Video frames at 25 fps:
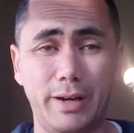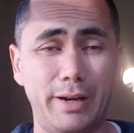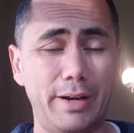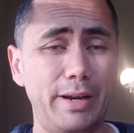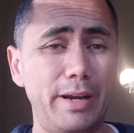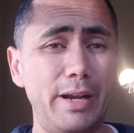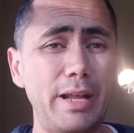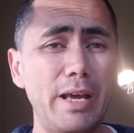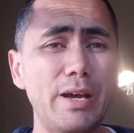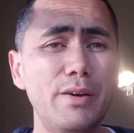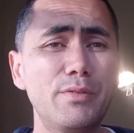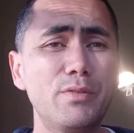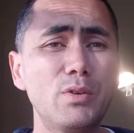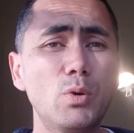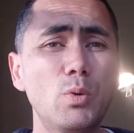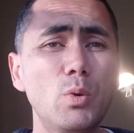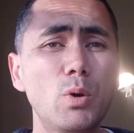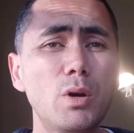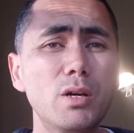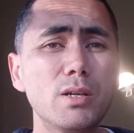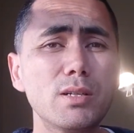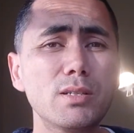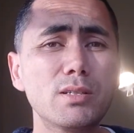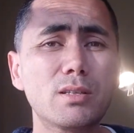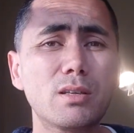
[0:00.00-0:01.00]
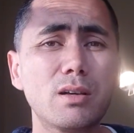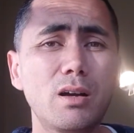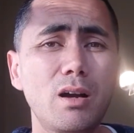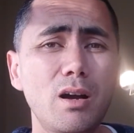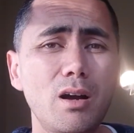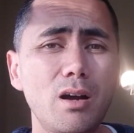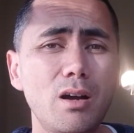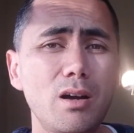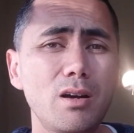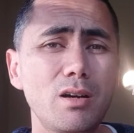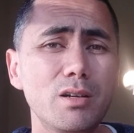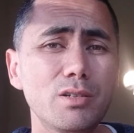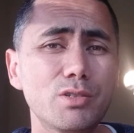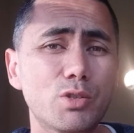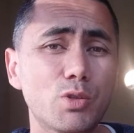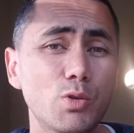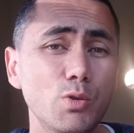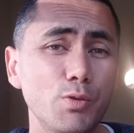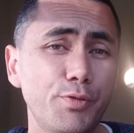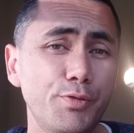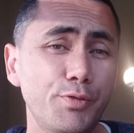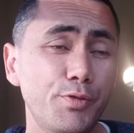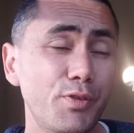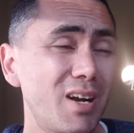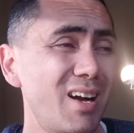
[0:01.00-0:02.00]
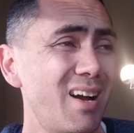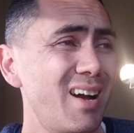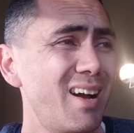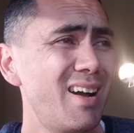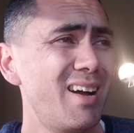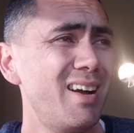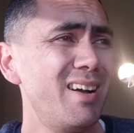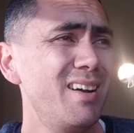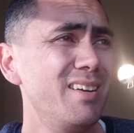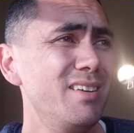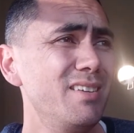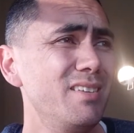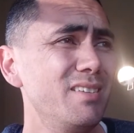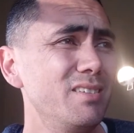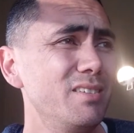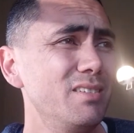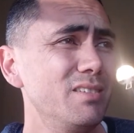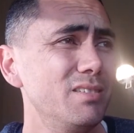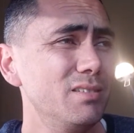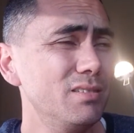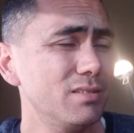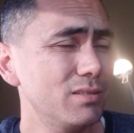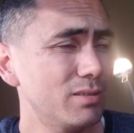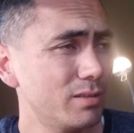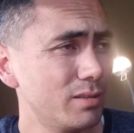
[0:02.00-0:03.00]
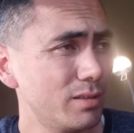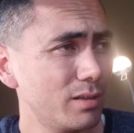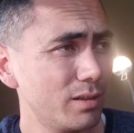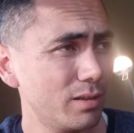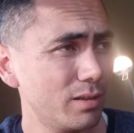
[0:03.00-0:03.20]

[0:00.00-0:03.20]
It never was hard to find.